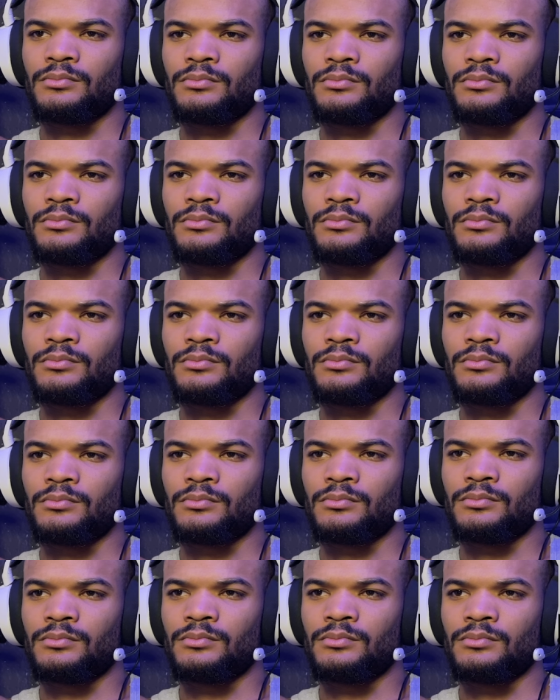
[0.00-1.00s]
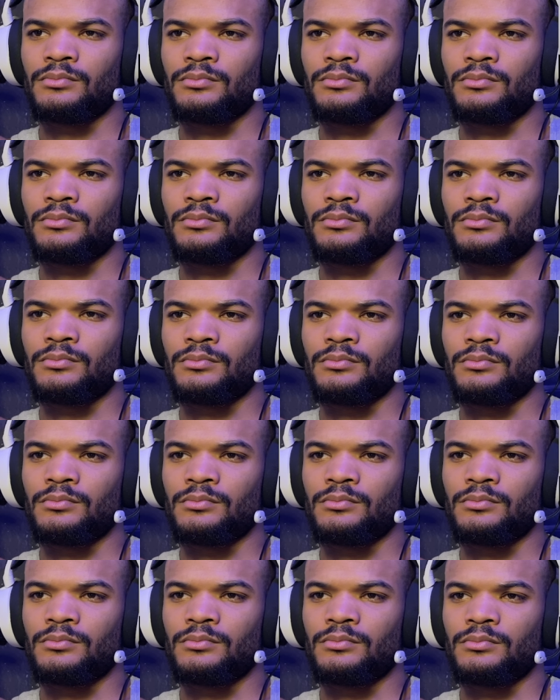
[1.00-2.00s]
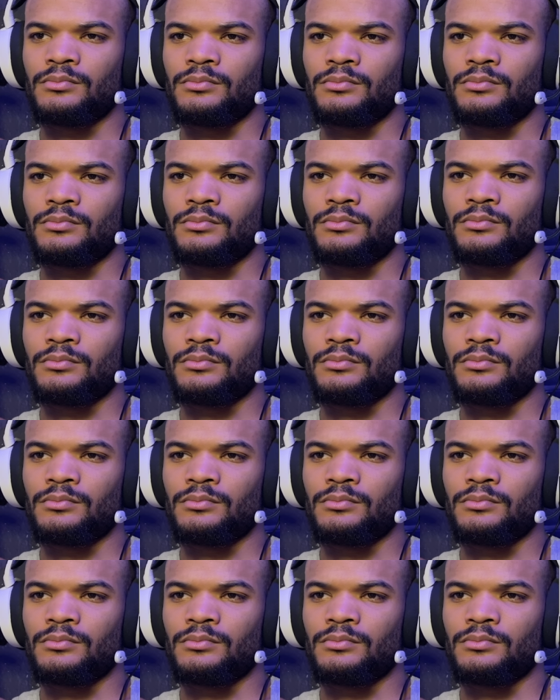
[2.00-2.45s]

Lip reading: (not speaking)